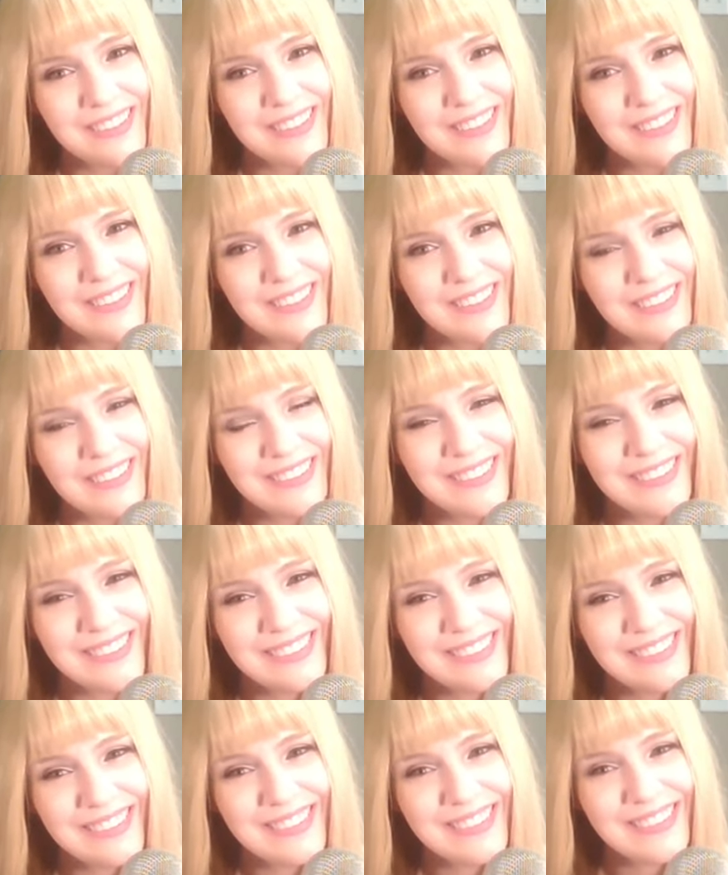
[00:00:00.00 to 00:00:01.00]

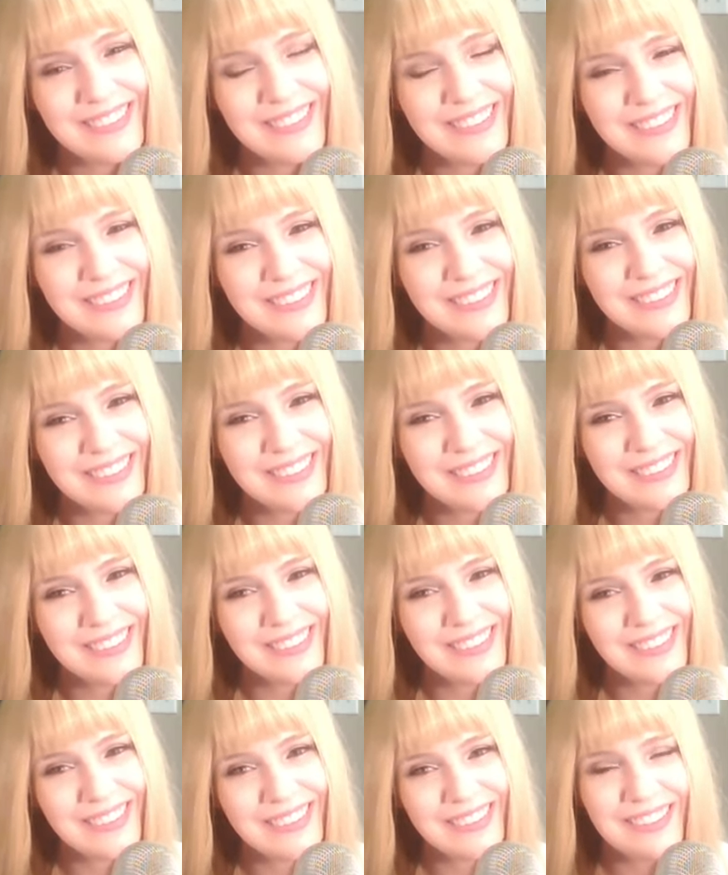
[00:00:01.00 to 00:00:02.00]

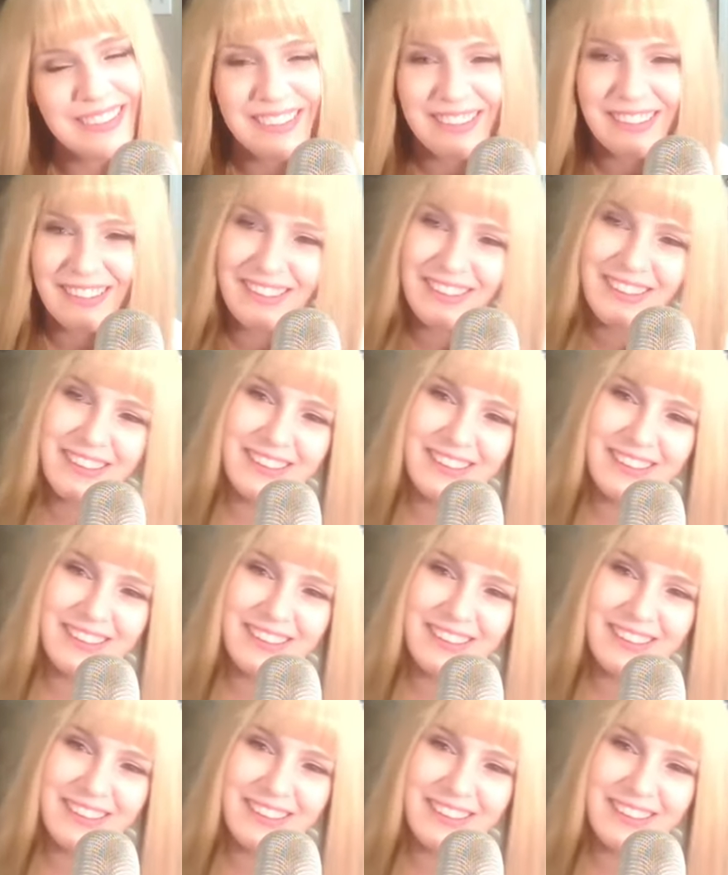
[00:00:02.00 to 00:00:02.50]
The person shown says nothing.